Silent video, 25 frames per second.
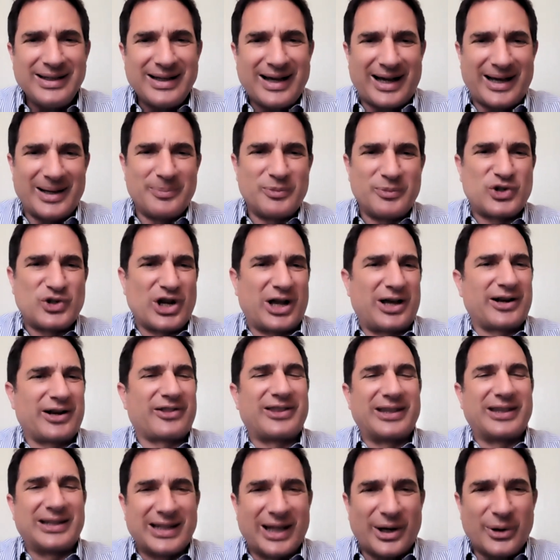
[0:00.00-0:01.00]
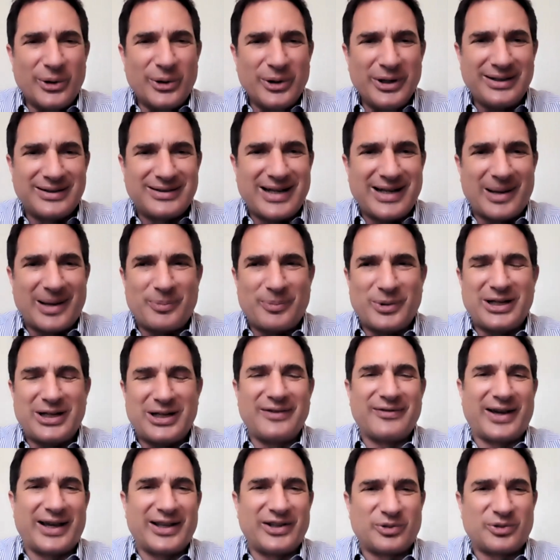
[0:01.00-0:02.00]
I'm Jonathan Lowitt,
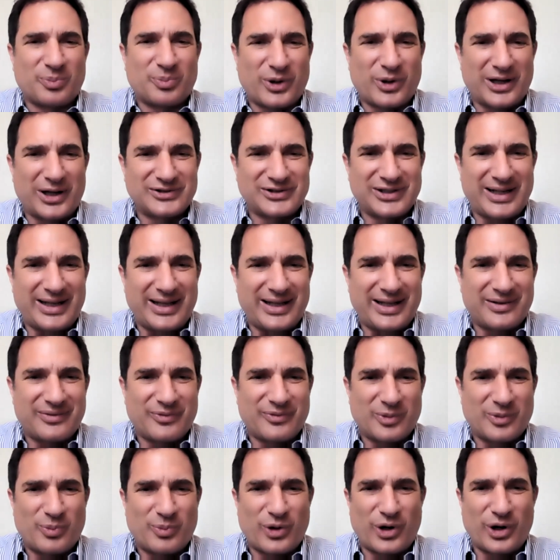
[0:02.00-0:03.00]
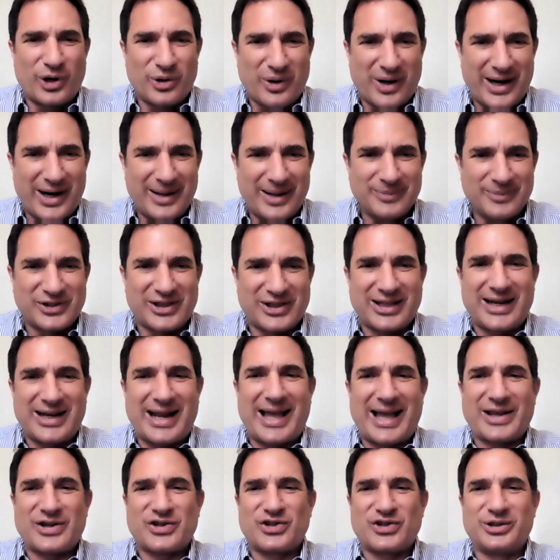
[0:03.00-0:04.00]
Deputy Vice President for Programs at the
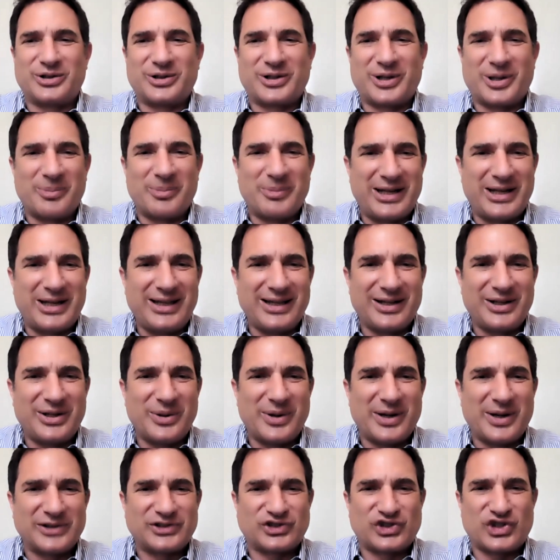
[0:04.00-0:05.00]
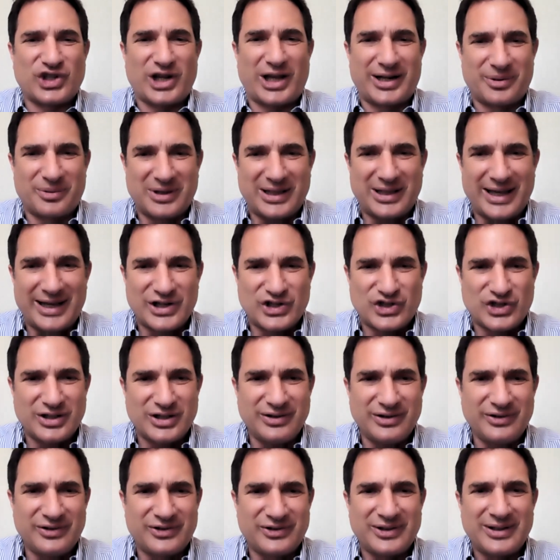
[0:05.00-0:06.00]
National Committee on U.S.-China
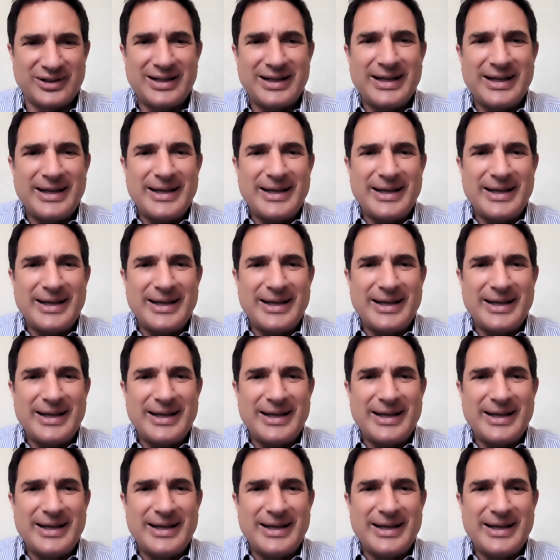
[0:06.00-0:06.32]
Relations.